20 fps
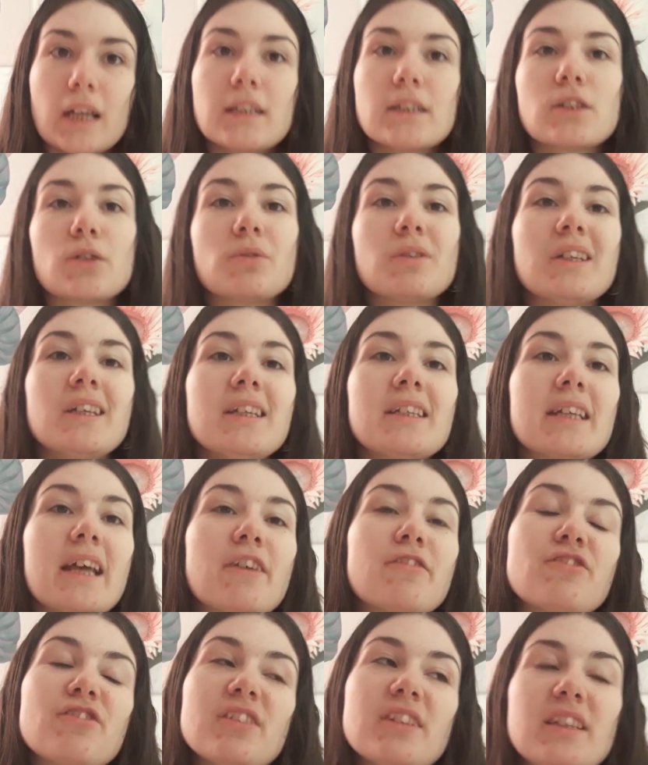So these
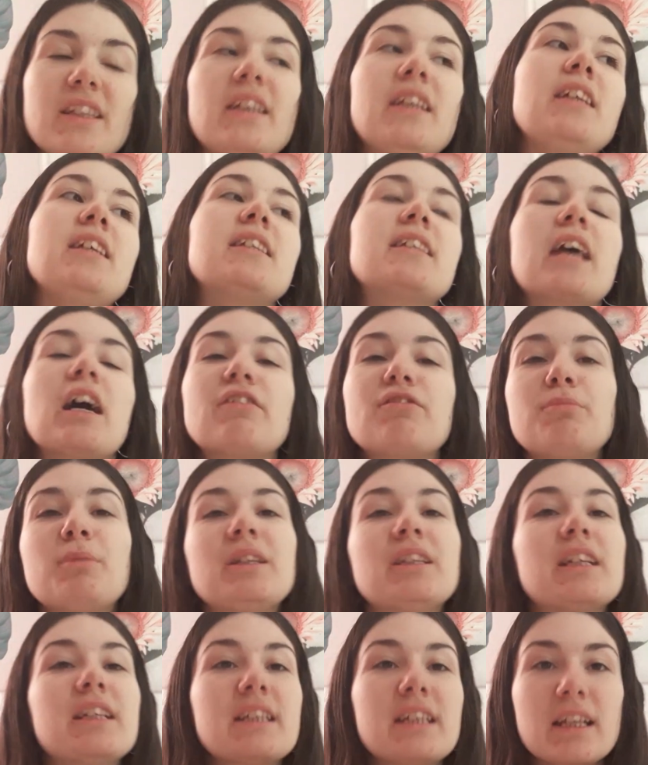have these have
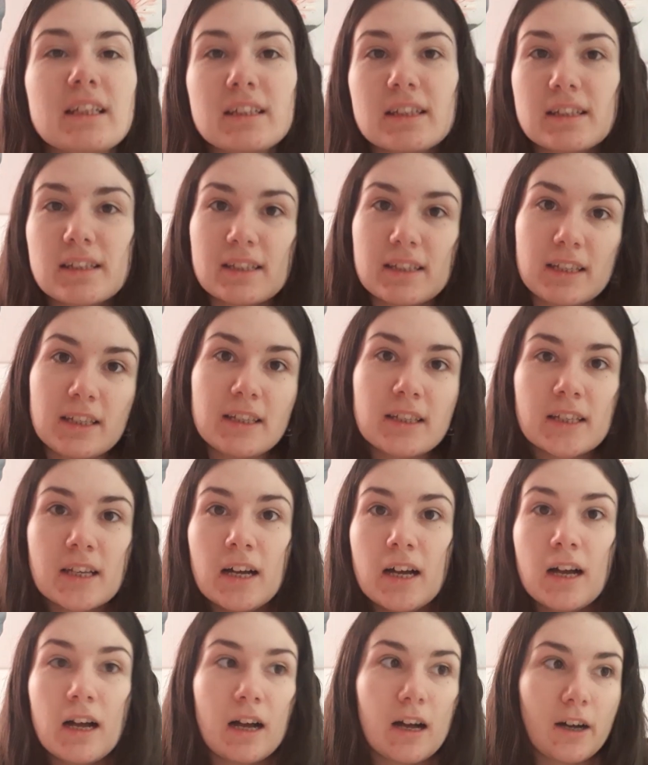been the tendencies
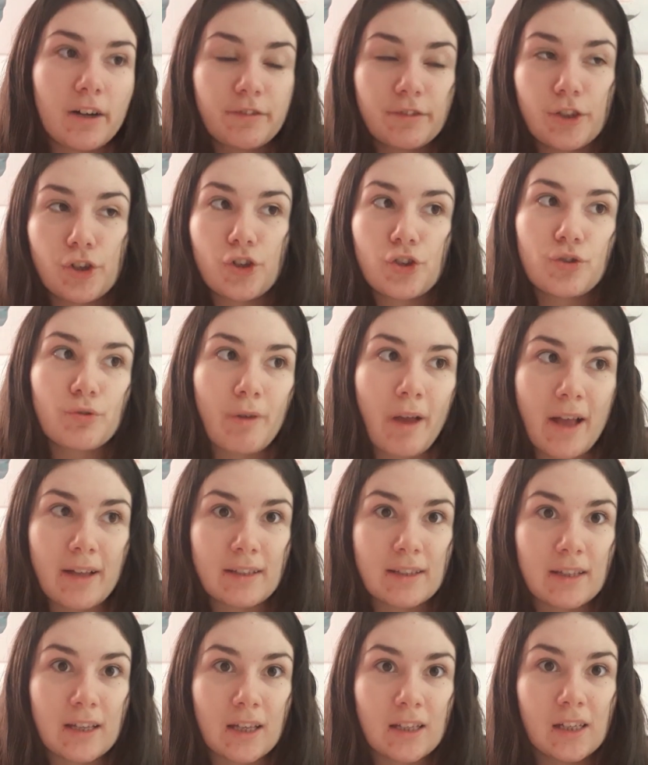of this
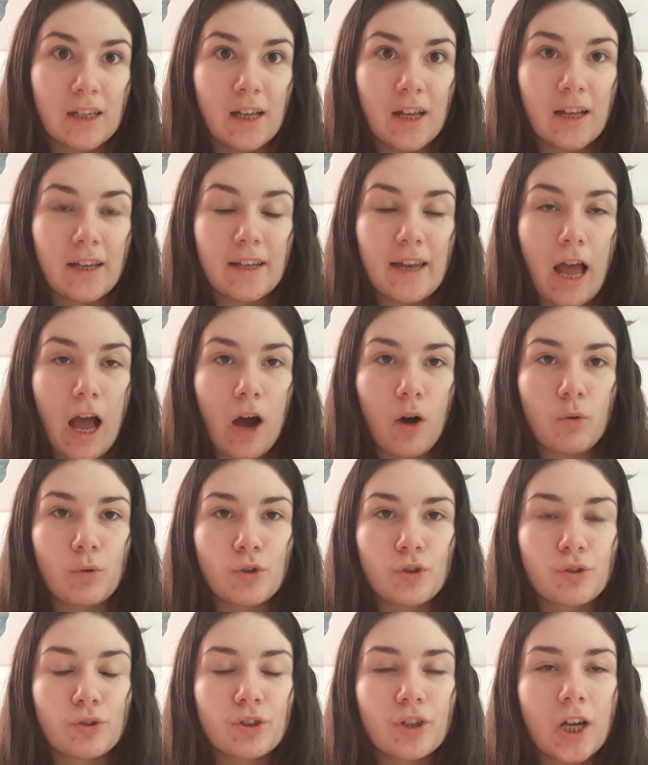transit. Now
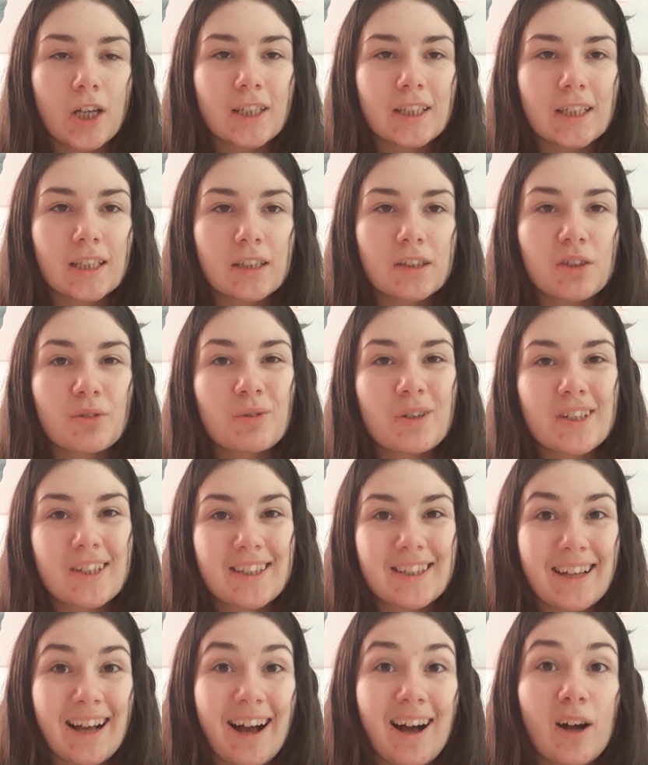you're gonna get the
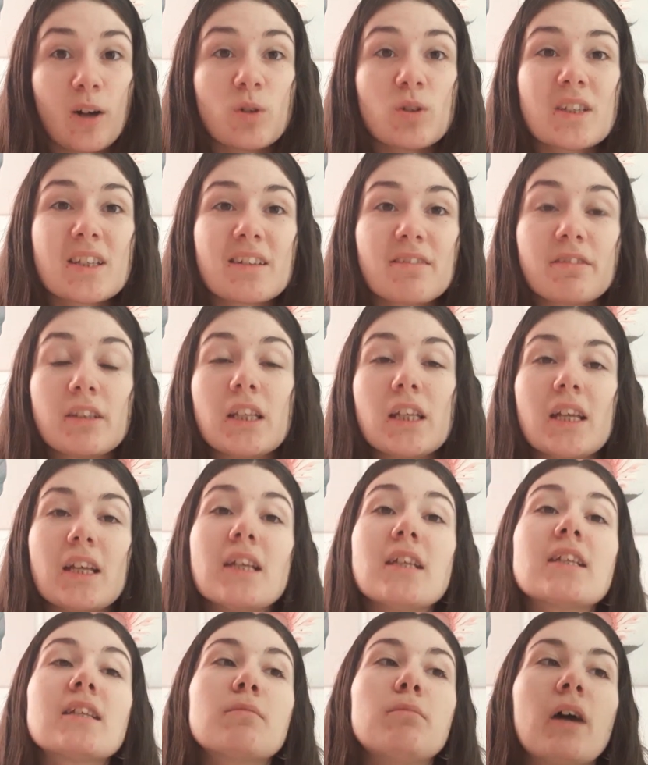results of
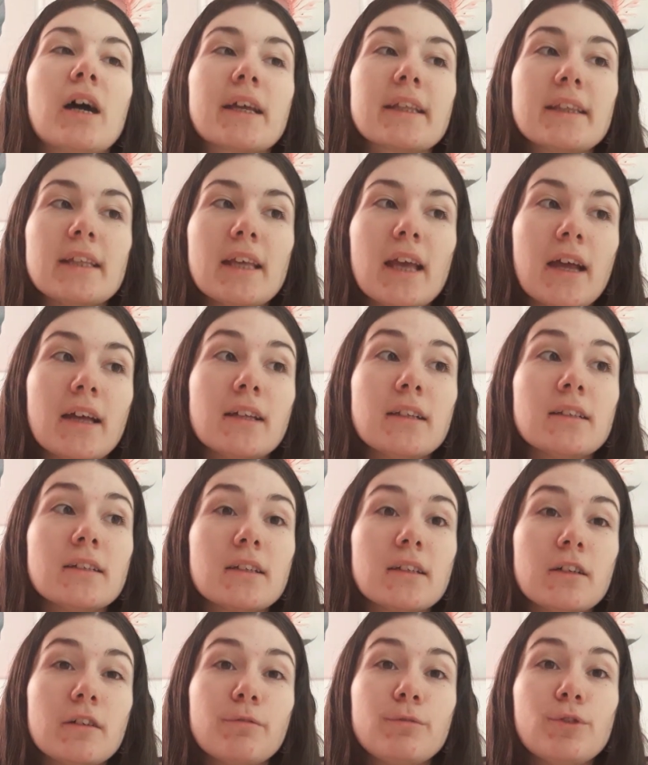this by the
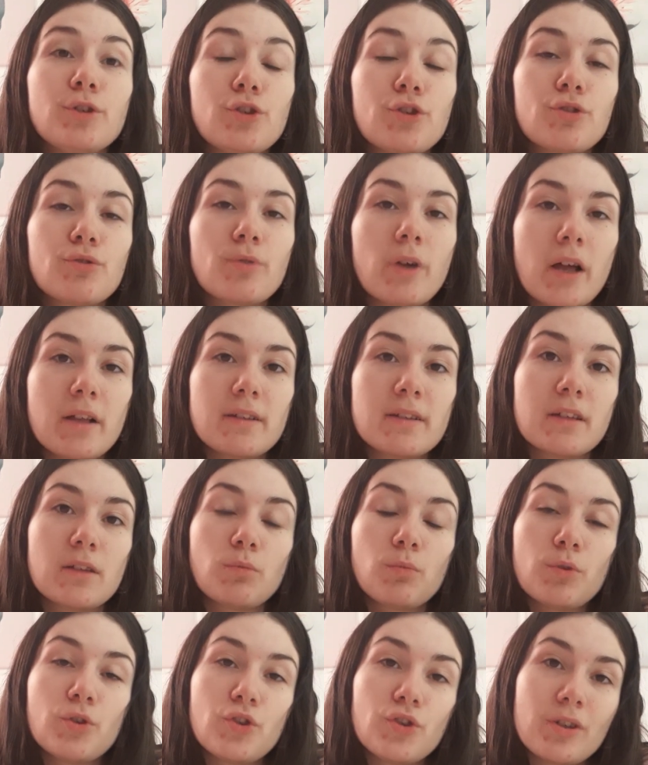end of this
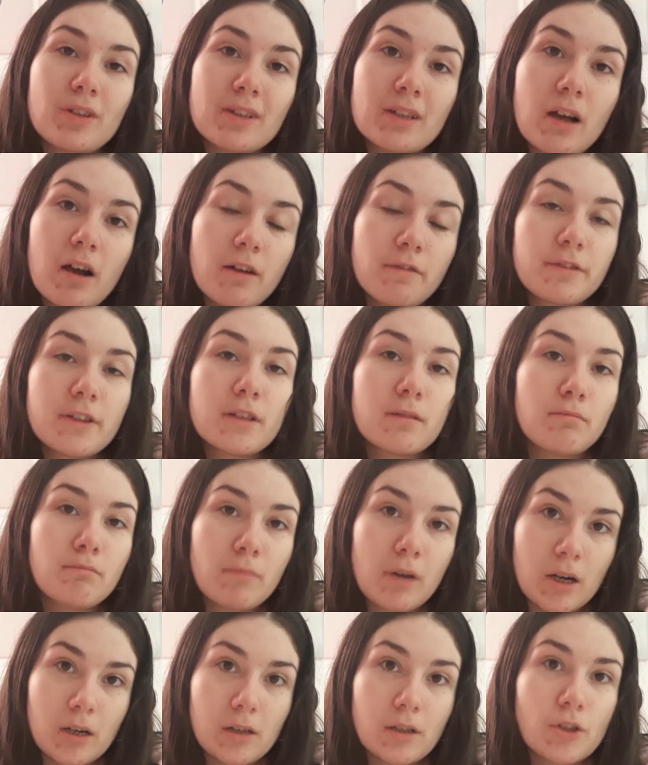transit, which is after
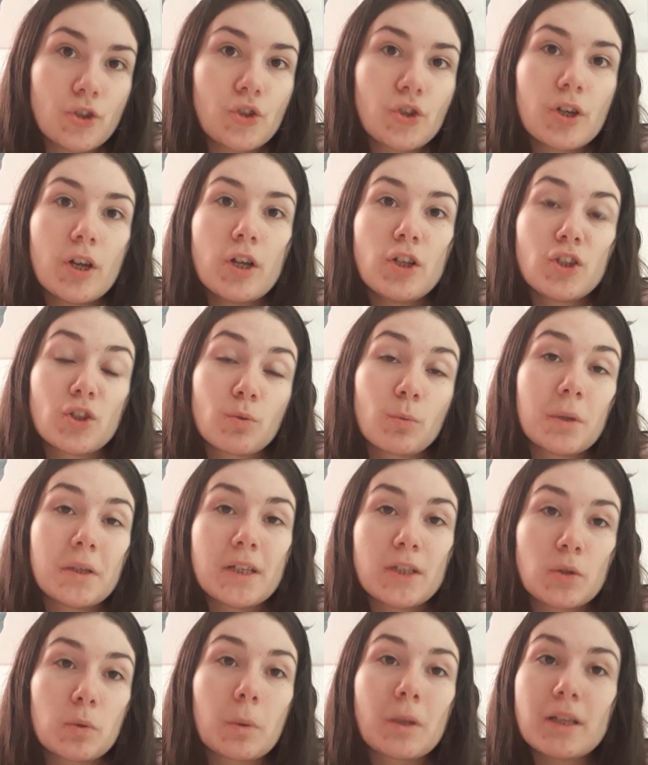March
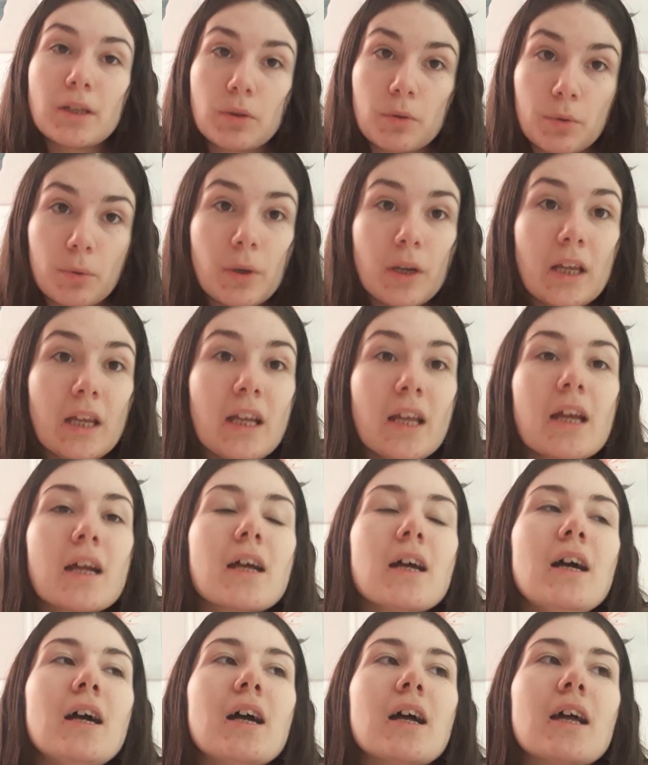2023.
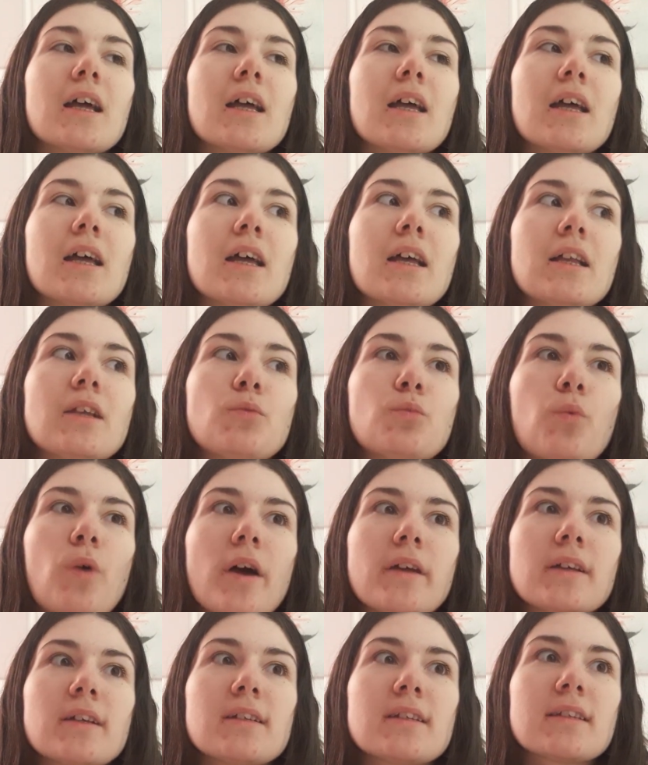And
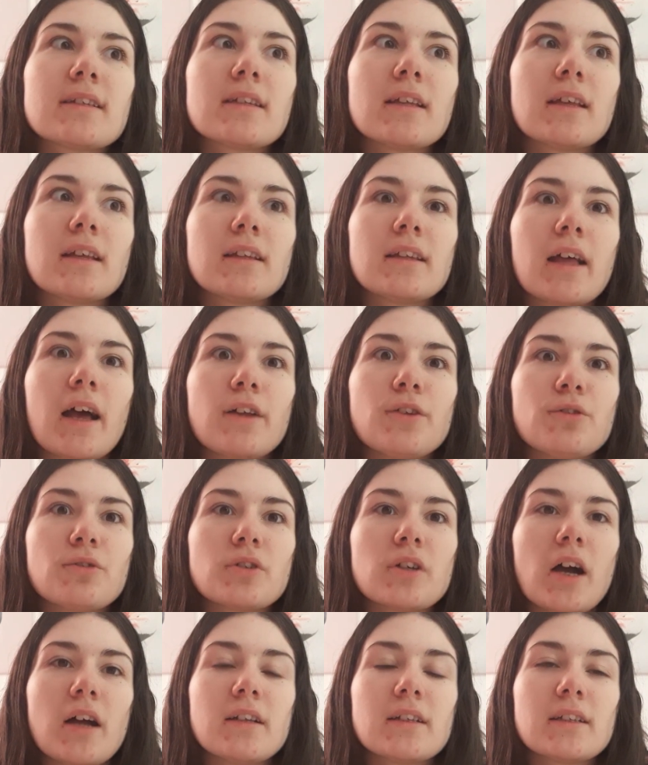why I say that you're
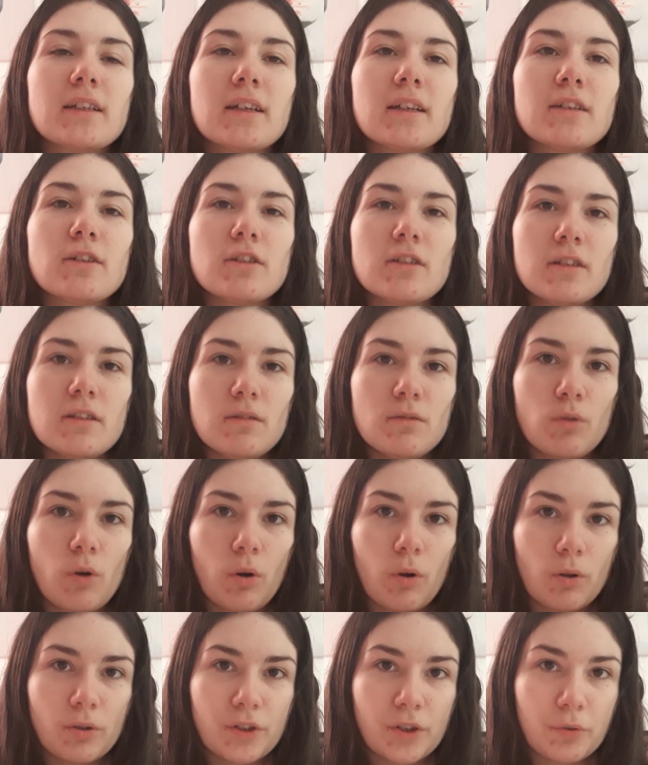gonna get
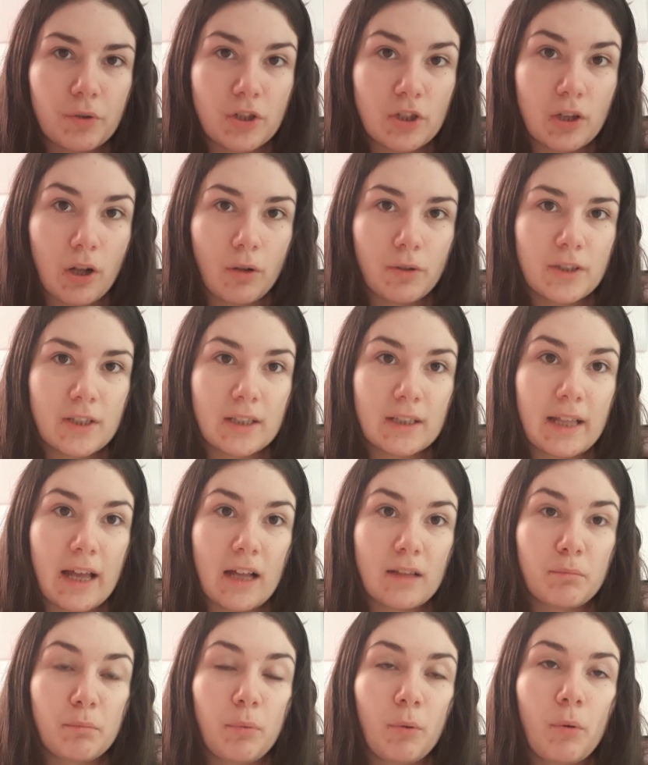all the results at
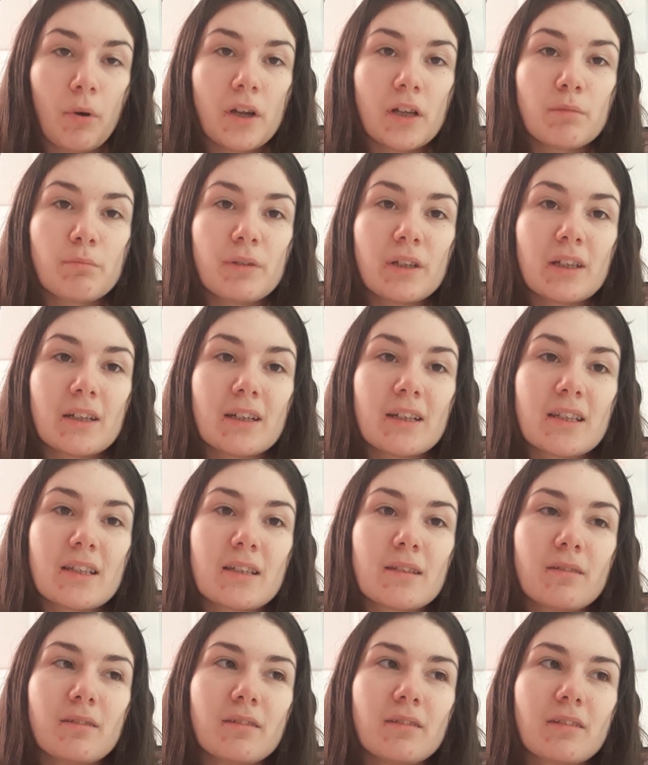that point
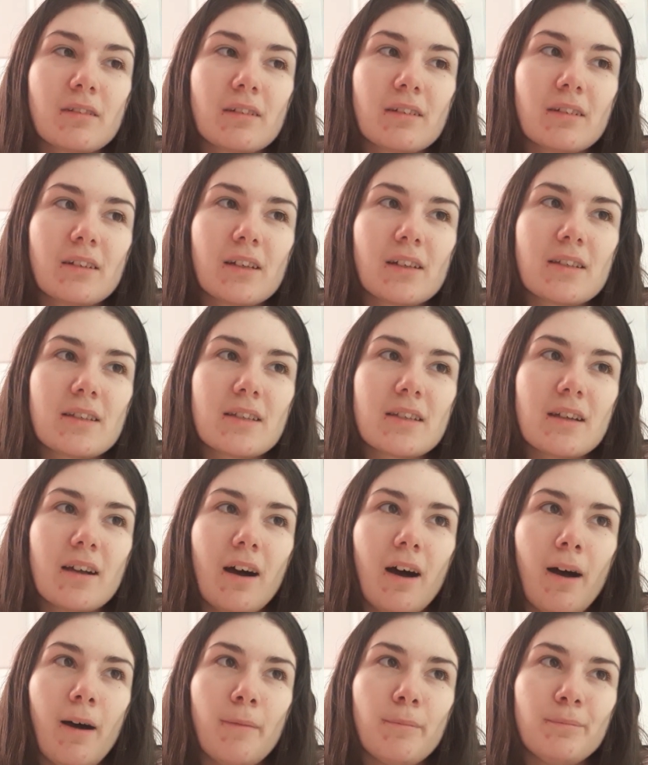because it's
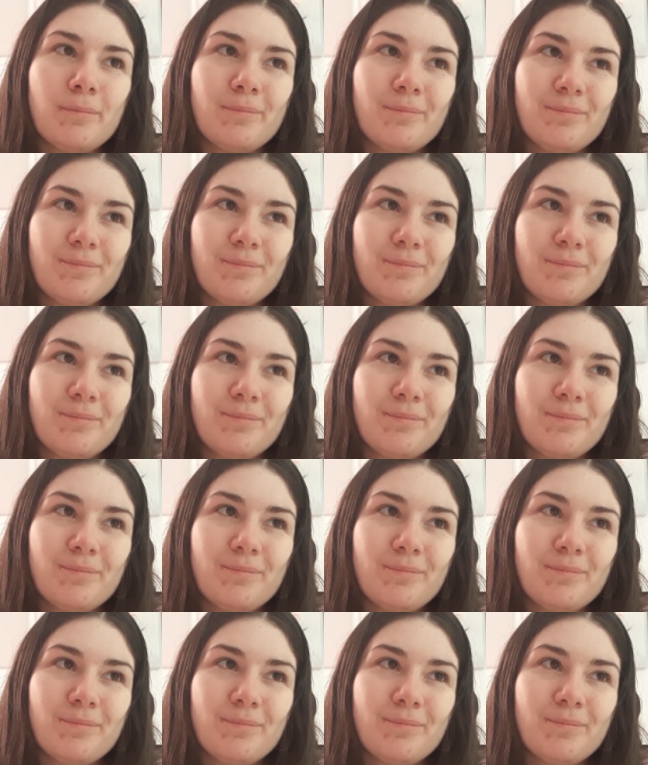um,